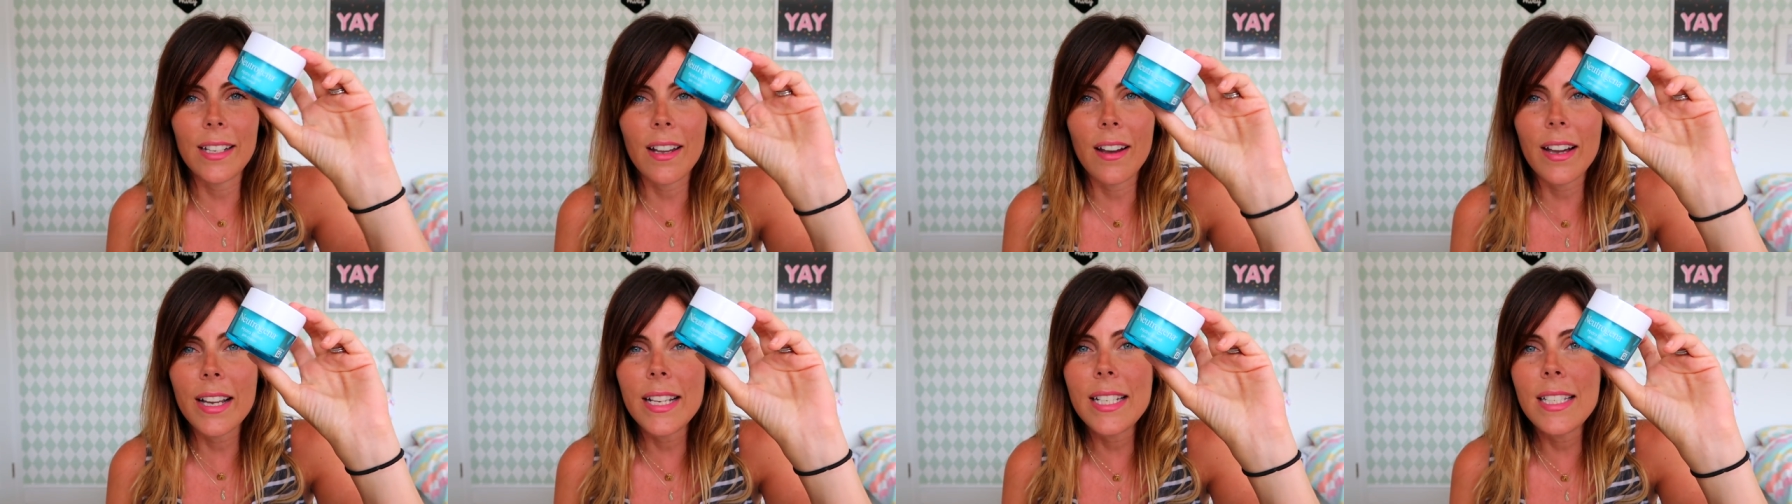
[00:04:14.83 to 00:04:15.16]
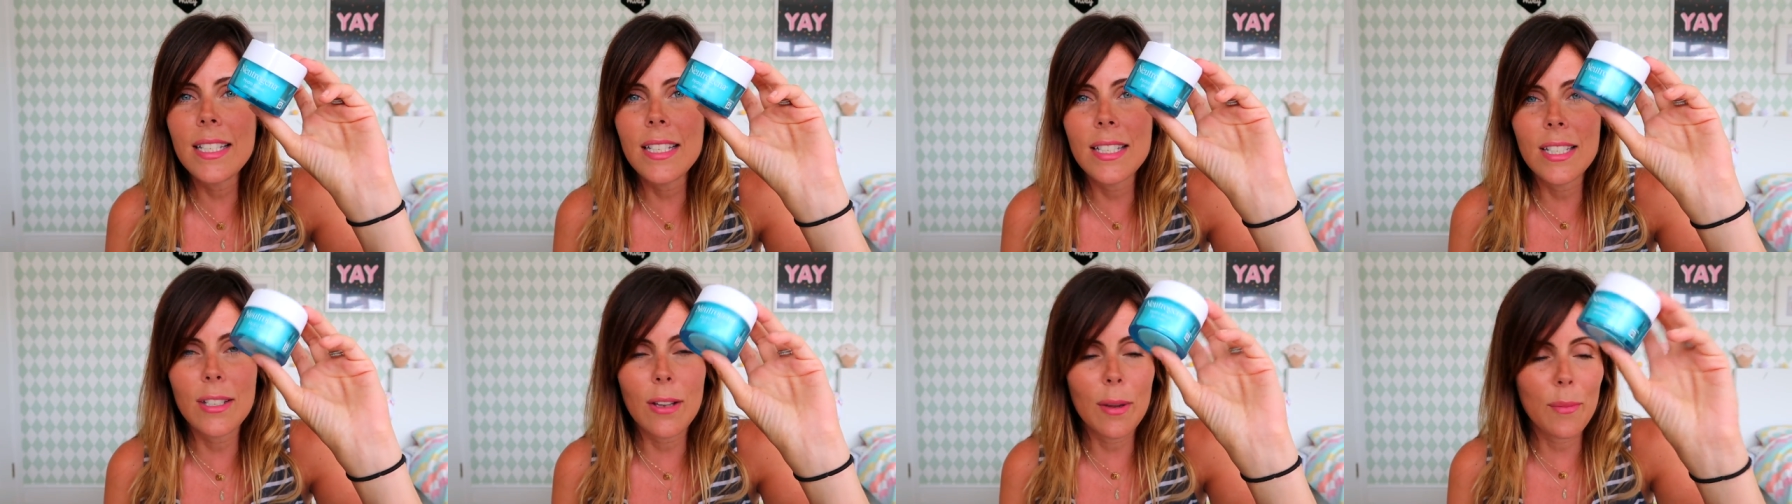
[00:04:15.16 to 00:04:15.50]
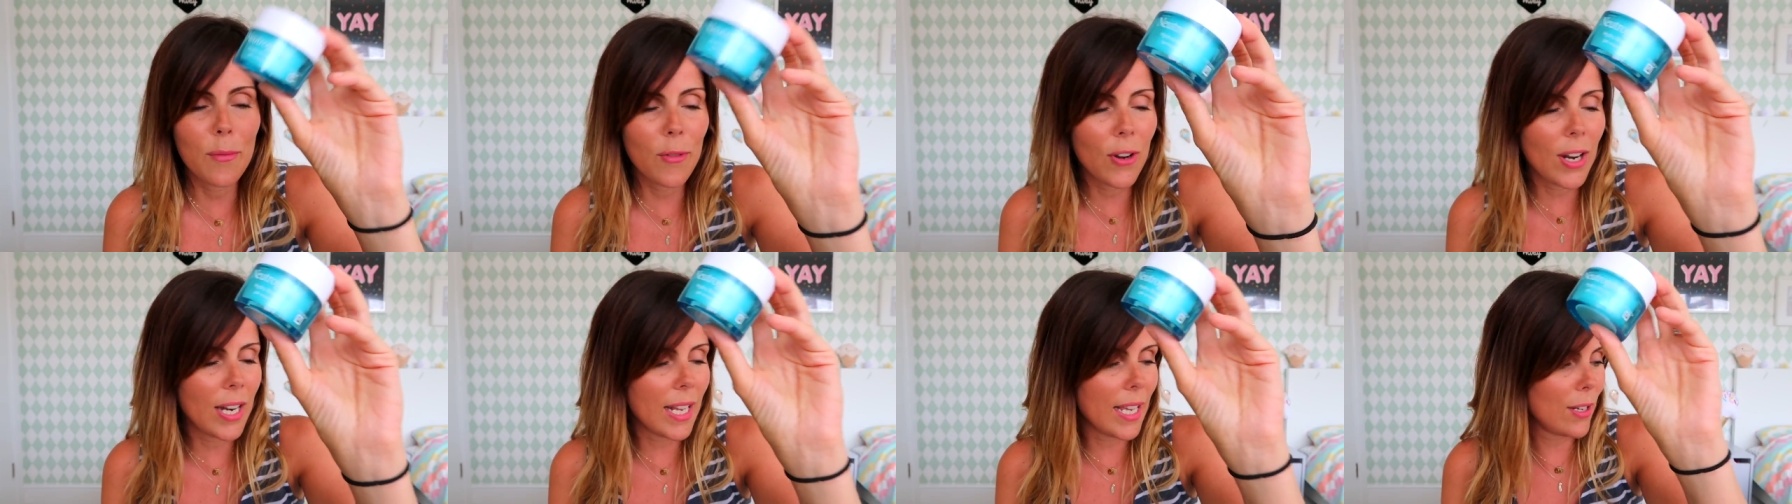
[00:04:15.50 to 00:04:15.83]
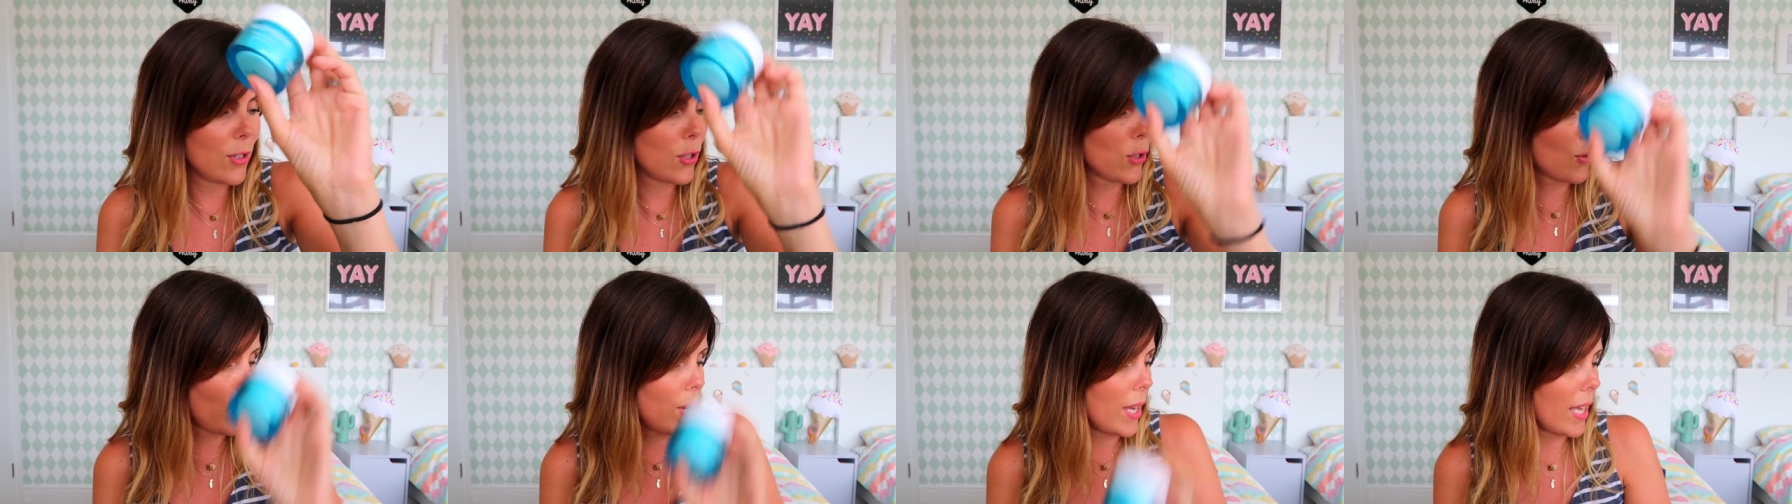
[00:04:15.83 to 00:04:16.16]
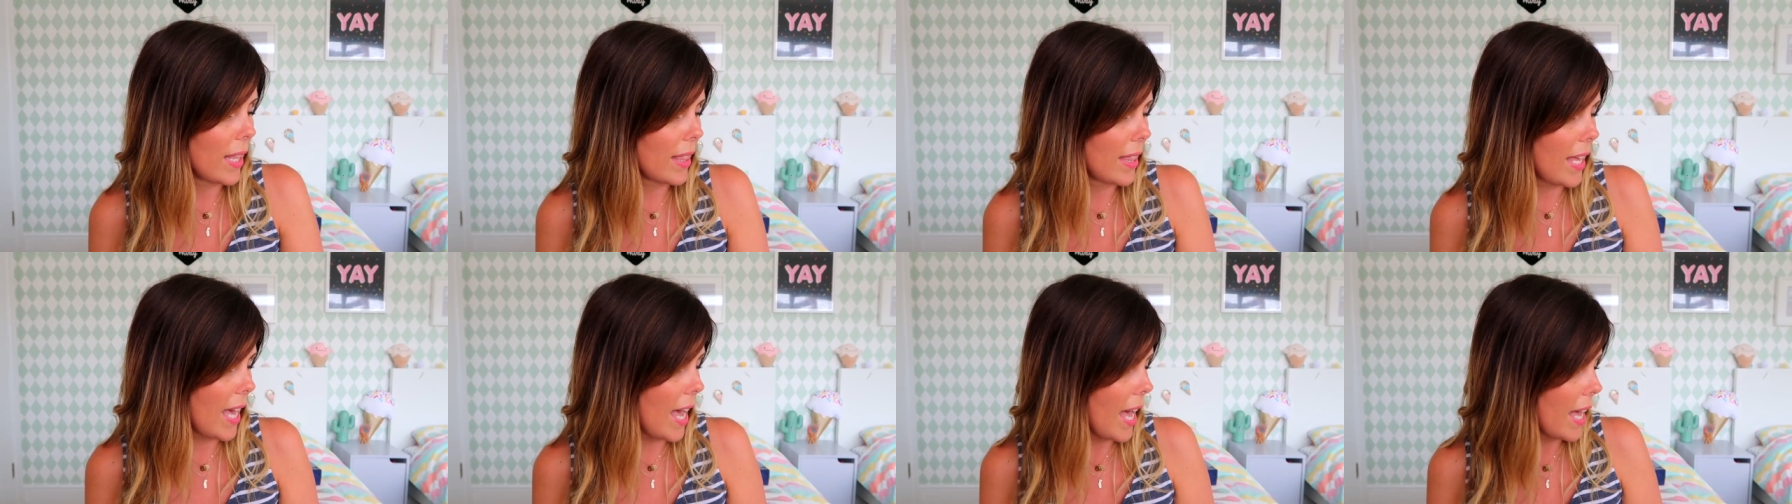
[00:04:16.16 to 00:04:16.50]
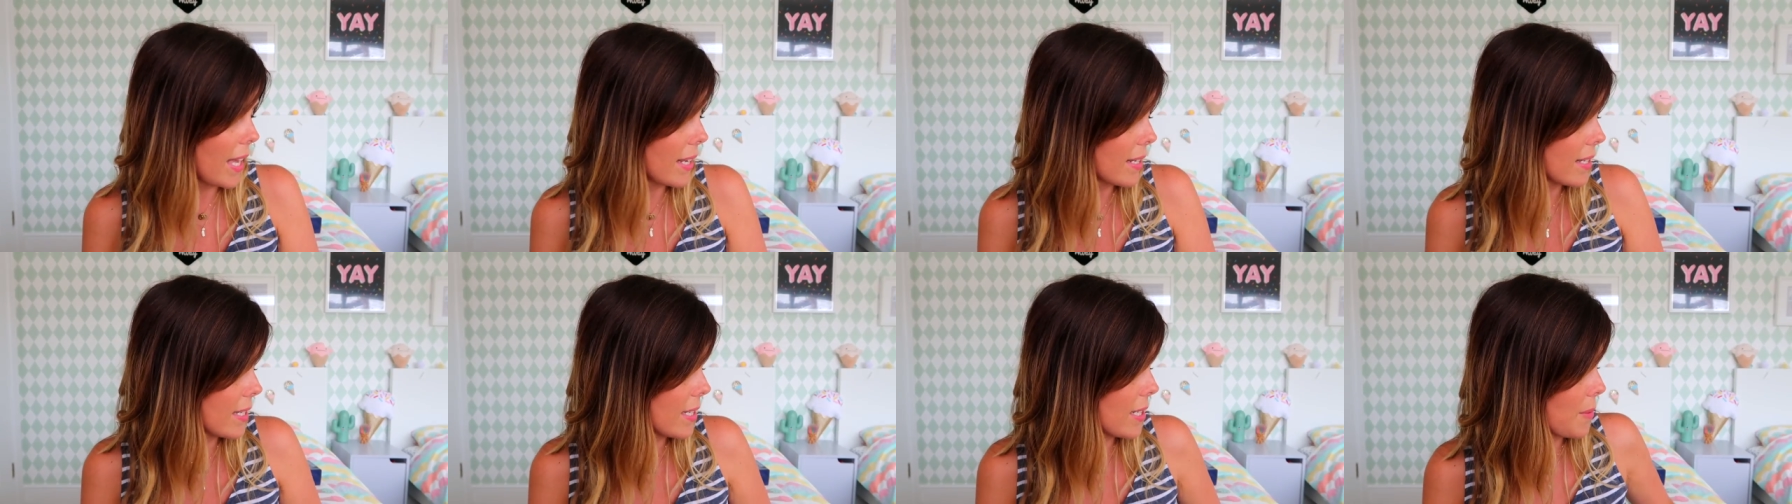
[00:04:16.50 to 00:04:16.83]
nice so I'm really enjoying
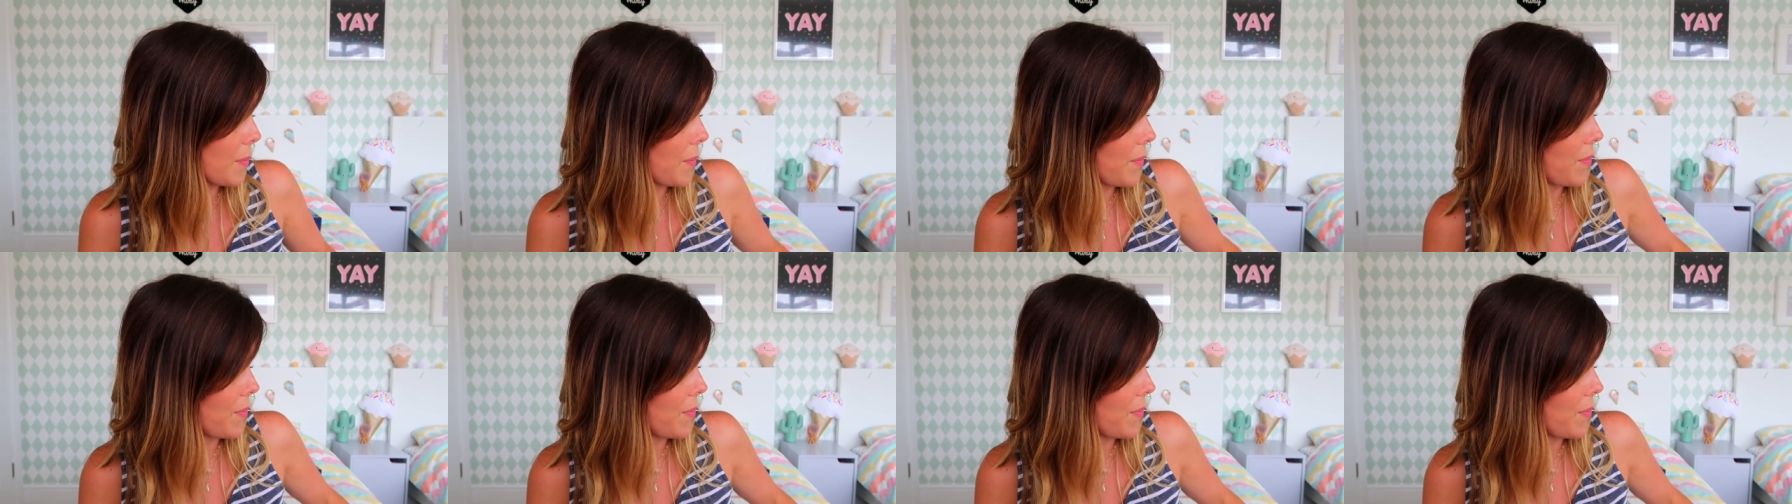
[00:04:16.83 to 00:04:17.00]
that.